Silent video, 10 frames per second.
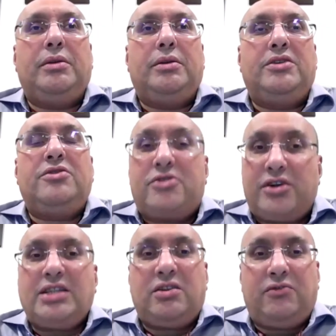the
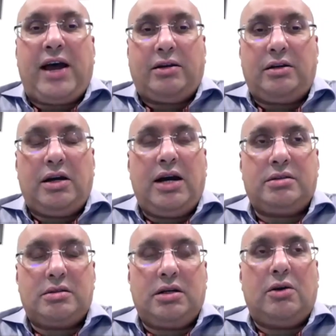trust factor
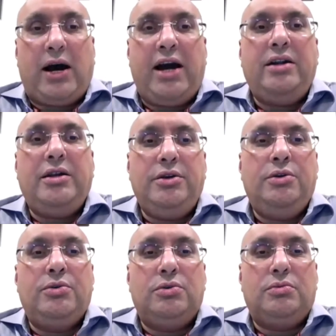has acquired a
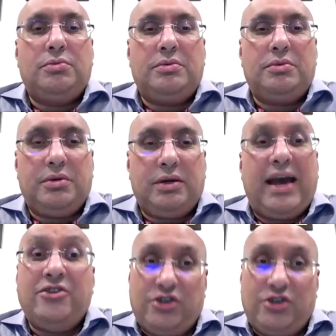new
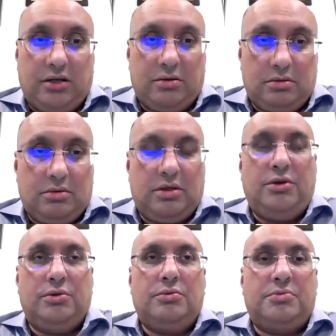energy, a
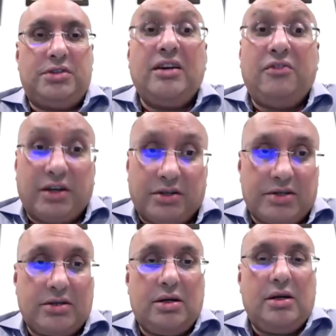new
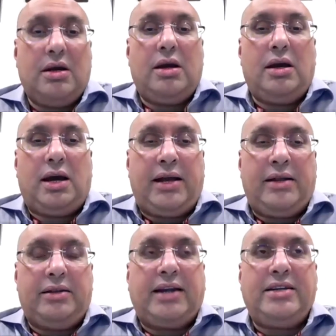significance.
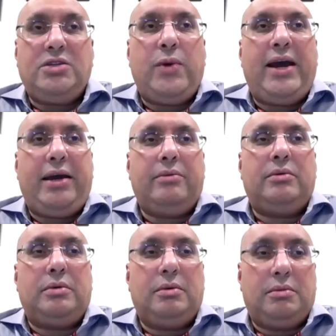And that is where
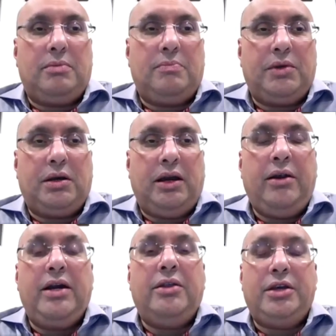
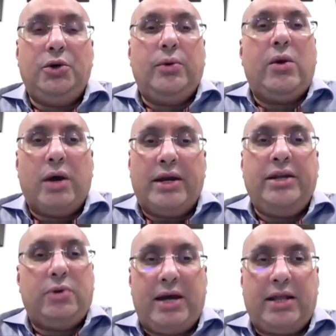India and the UK
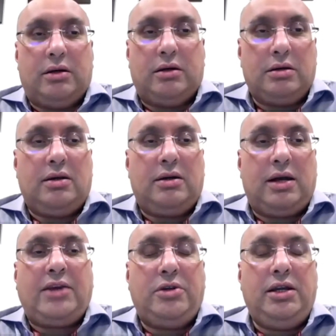working together
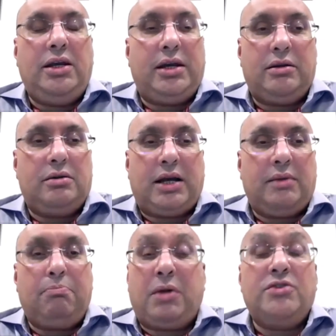actually can
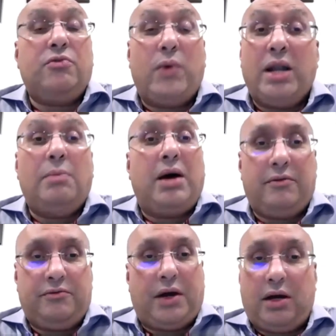punch well
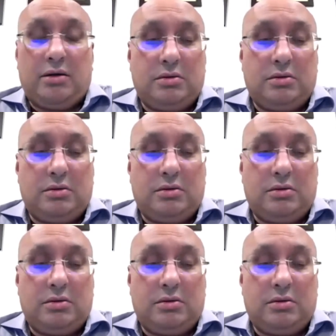above our